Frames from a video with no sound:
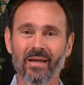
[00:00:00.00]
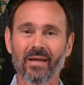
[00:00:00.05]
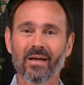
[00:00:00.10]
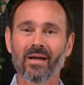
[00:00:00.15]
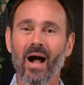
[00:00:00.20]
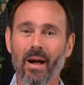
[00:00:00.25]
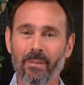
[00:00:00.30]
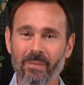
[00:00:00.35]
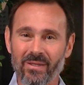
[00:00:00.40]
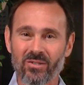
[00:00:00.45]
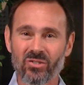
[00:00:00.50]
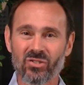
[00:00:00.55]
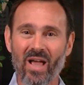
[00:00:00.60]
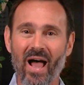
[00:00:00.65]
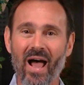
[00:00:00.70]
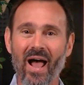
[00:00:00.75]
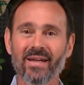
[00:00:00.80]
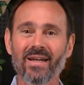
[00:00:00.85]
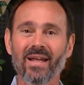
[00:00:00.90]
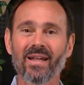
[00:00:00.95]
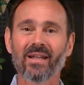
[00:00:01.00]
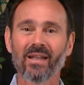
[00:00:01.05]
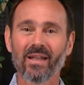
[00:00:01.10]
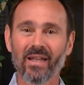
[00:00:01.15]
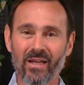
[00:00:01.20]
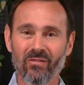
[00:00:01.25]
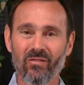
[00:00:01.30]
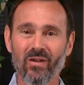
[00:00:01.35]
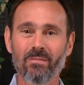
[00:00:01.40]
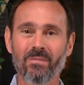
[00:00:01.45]
Come inside and
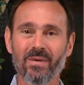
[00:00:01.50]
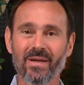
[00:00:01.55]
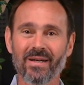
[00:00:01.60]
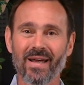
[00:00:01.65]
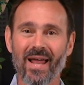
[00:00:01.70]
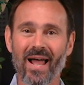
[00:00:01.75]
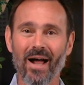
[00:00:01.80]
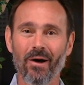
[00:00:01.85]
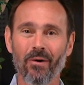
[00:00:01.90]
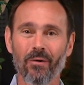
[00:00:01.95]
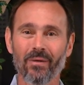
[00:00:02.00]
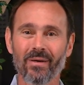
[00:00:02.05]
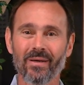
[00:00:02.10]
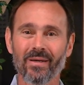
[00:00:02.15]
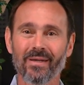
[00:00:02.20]
live in me now.